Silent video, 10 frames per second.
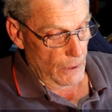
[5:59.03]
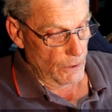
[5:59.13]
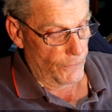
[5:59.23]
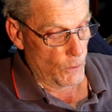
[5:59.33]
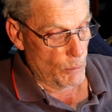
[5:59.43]
The
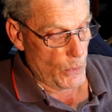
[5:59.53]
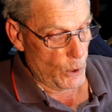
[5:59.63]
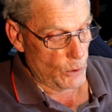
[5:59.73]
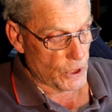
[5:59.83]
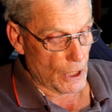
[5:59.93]
full
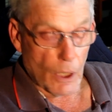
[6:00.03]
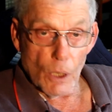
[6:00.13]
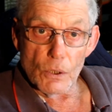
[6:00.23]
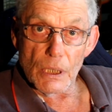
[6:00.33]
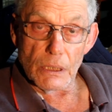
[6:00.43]
moon so
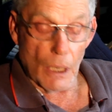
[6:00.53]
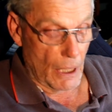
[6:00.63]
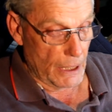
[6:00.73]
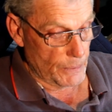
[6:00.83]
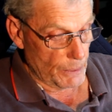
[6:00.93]
close at
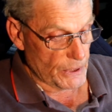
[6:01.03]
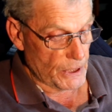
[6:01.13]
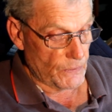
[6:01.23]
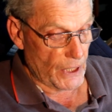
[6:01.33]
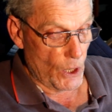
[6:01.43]
times it was
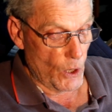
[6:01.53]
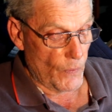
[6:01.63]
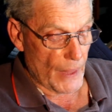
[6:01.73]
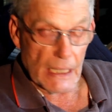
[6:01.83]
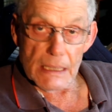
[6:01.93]
as if the
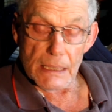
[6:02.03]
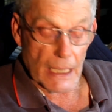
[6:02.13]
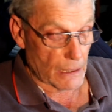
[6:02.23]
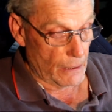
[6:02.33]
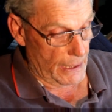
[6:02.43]
Earth and its
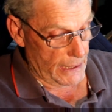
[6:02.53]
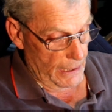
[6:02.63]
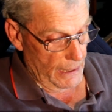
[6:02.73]
satellite